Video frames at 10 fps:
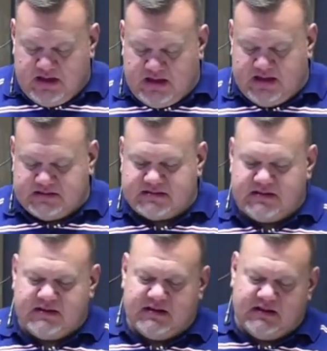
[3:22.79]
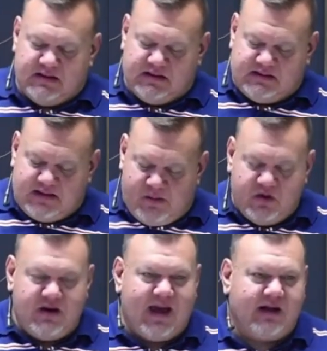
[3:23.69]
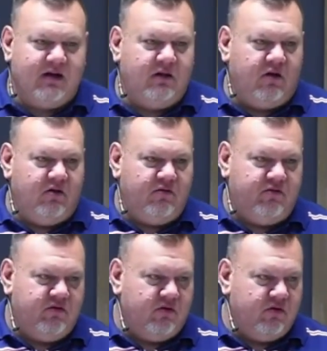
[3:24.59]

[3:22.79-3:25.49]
is the, the tabernacle of